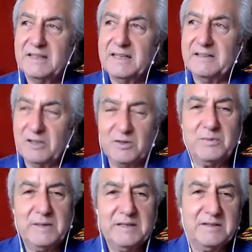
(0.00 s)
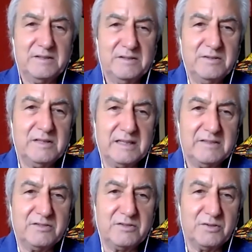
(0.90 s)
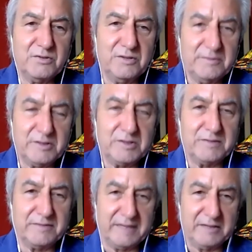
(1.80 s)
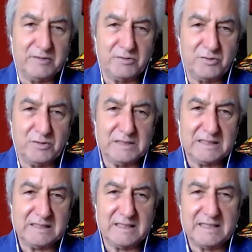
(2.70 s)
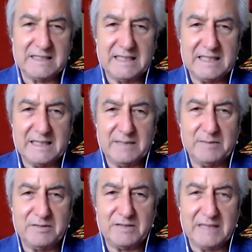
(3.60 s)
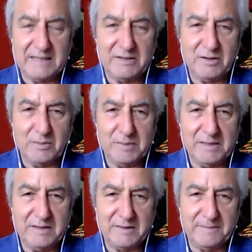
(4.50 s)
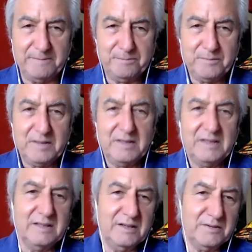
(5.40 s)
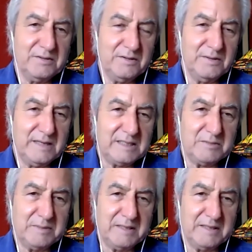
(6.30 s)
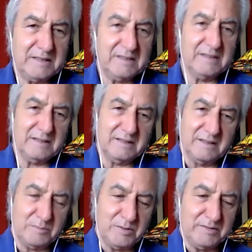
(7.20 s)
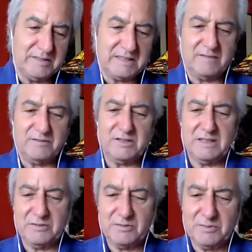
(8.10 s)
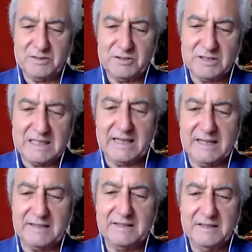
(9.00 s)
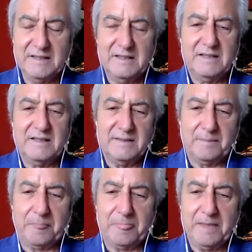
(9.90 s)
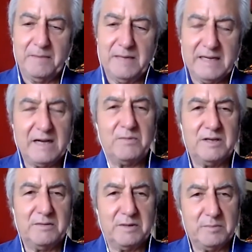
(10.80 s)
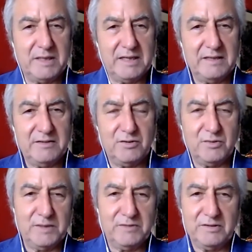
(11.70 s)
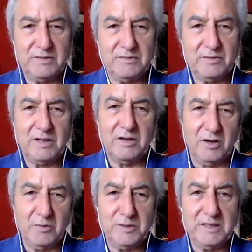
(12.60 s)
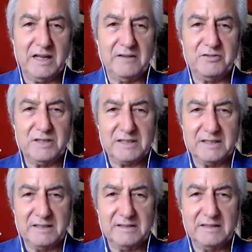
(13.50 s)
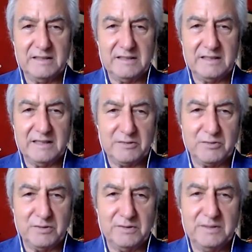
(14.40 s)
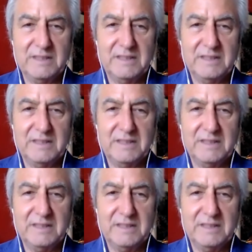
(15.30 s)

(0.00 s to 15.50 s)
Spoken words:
And the only way you can do that is to diversify your sources, not take him as the end all be all. You asked me in a previous conversation we just had about how I apply intuition along with logic and intellectual,